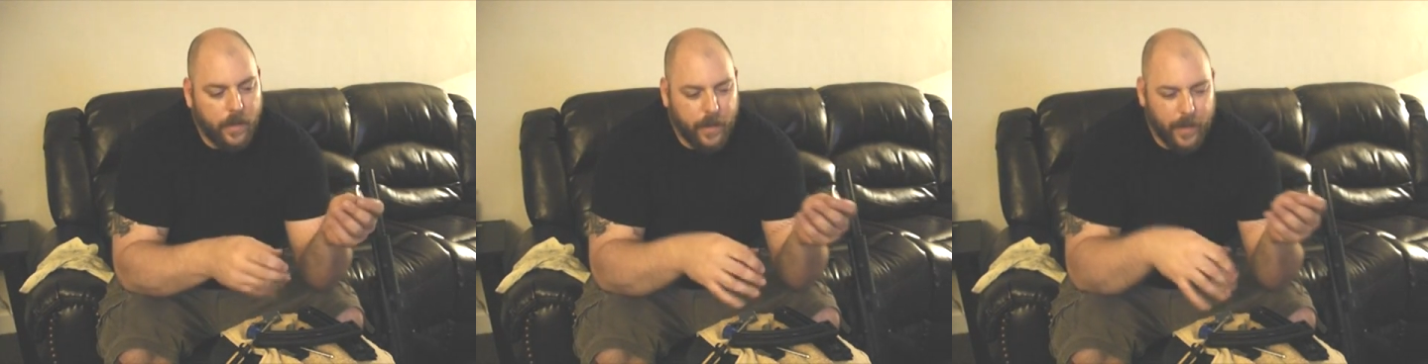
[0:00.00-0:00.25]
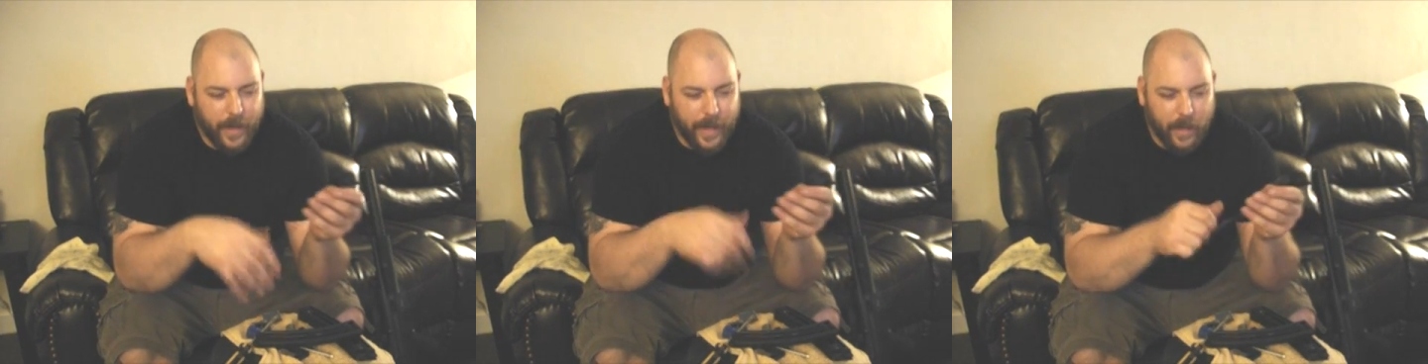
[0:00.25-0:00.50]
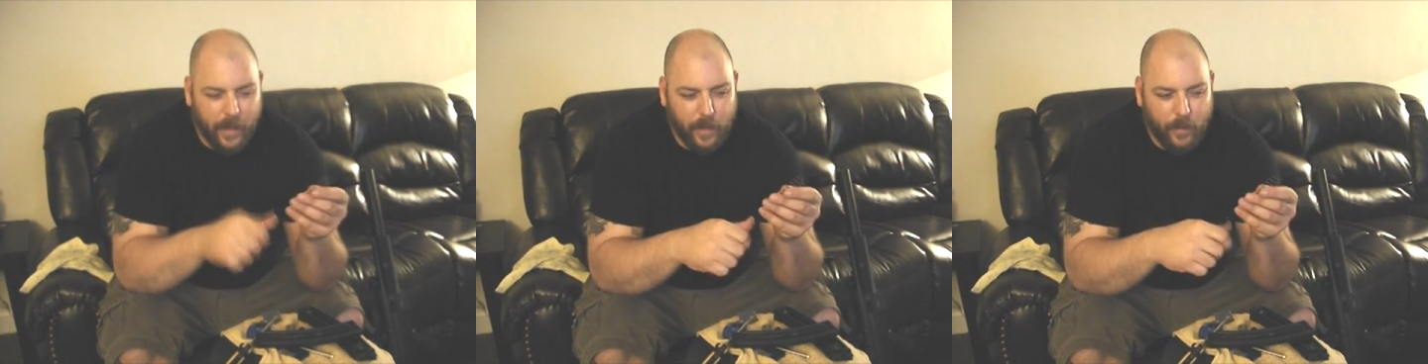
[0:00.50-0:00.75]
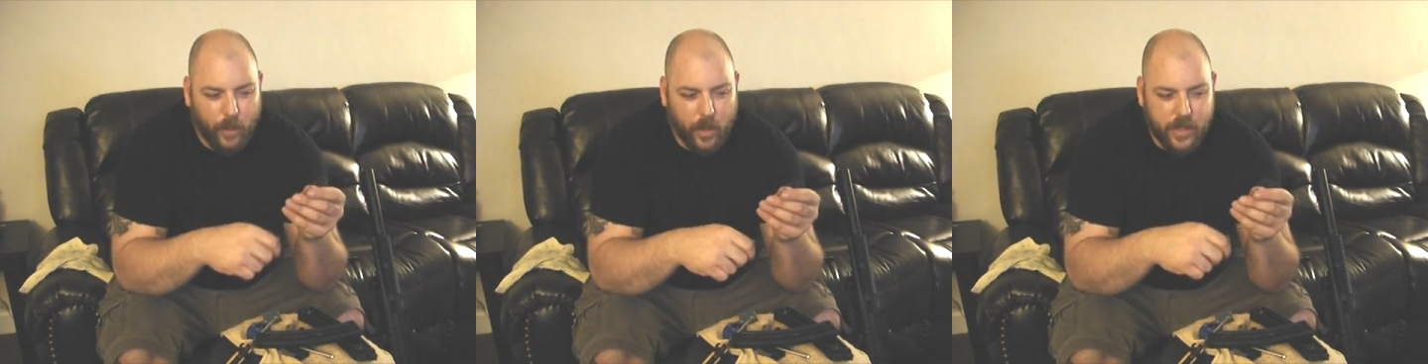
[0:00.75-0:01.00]
you're going to get a
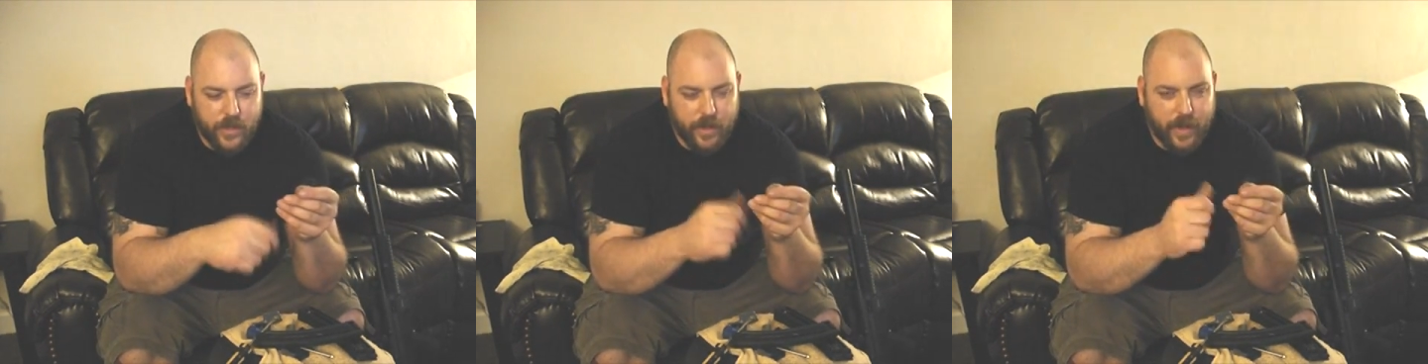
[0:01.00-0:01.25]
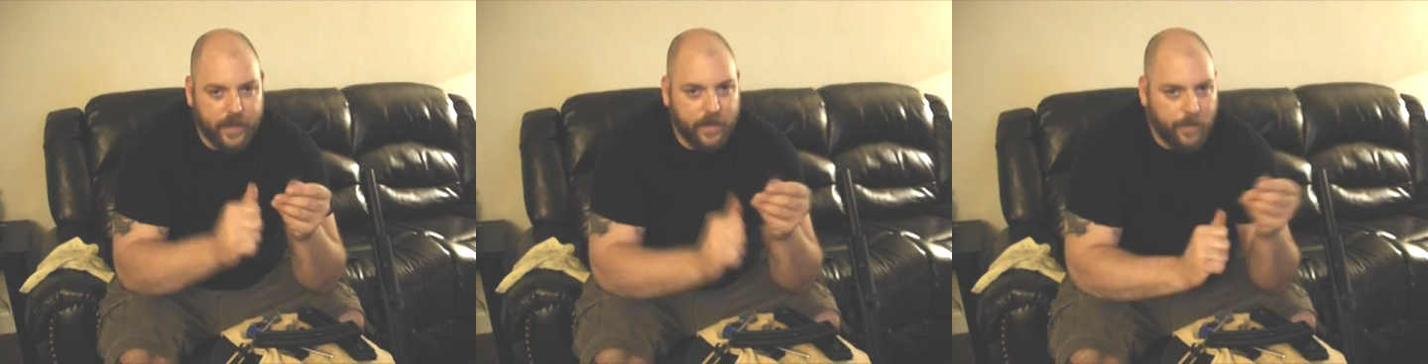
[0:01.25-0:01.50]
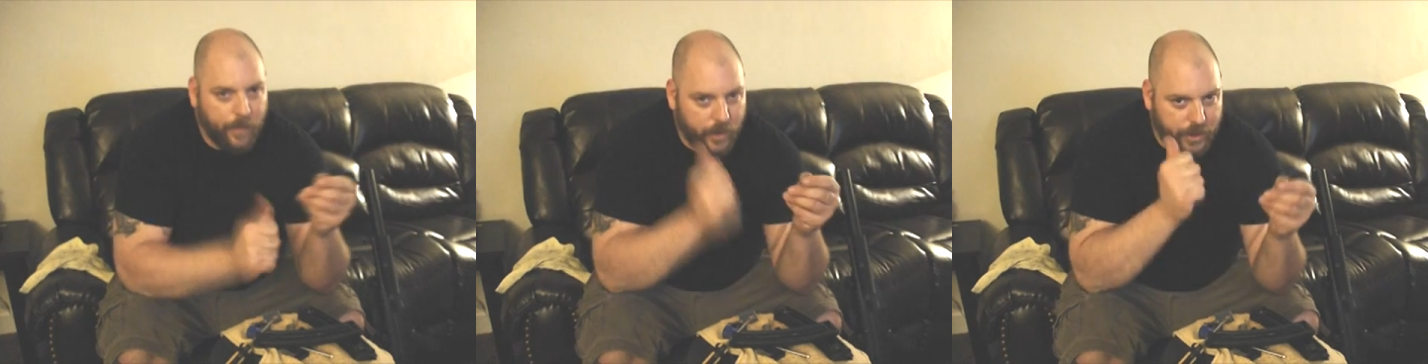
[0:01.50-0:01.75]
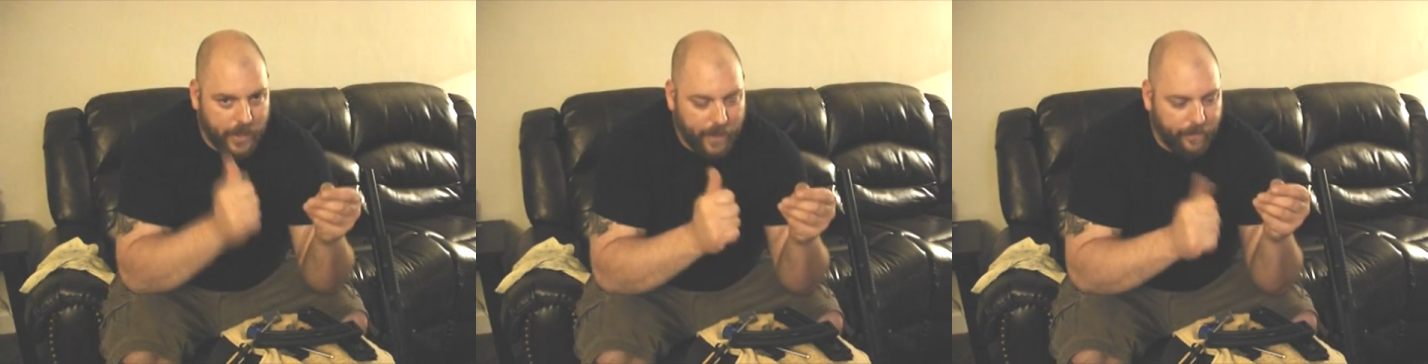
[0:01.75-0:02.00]
little more strength to
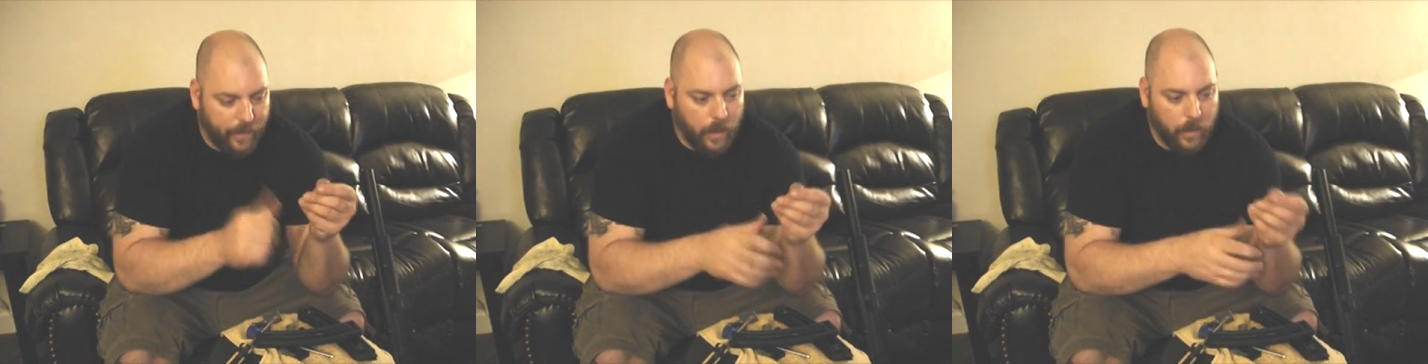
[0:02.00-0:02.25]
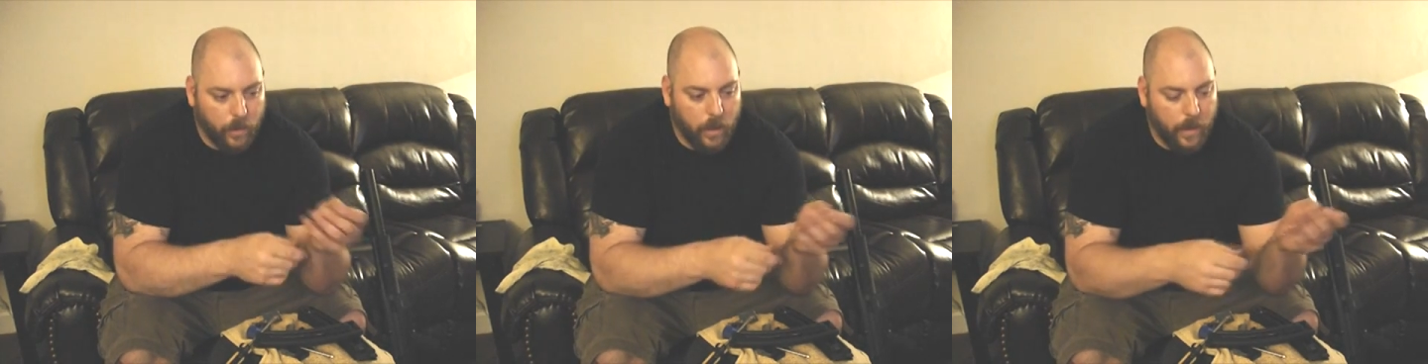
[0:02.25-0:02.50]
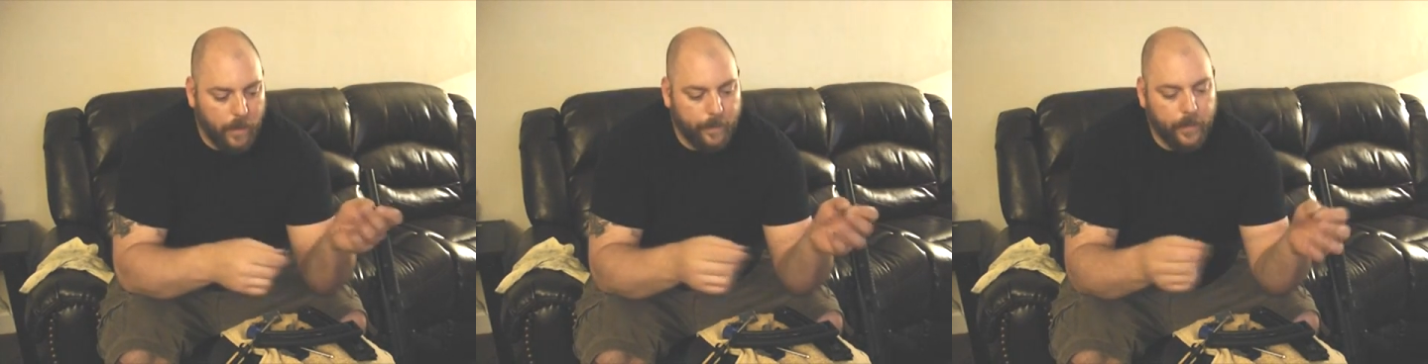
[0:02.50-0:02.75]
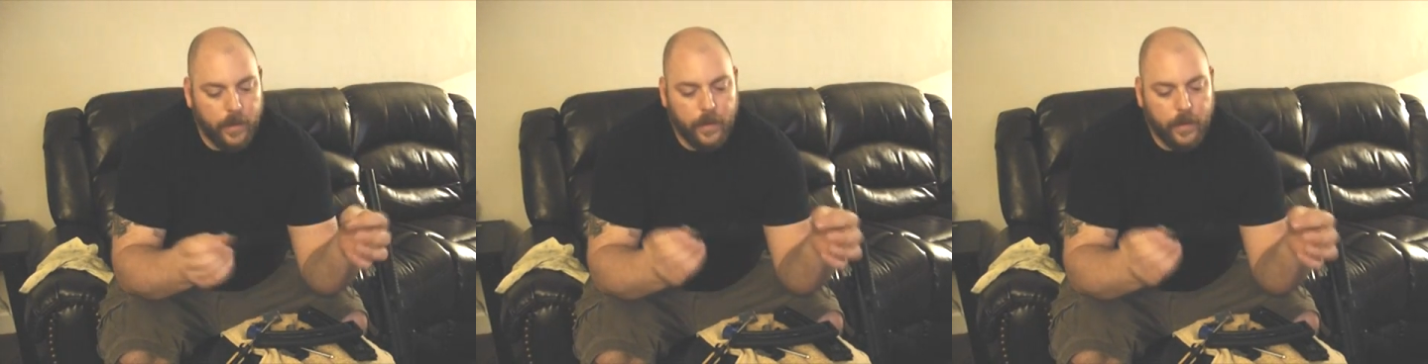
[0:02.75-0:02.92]
push that follower up,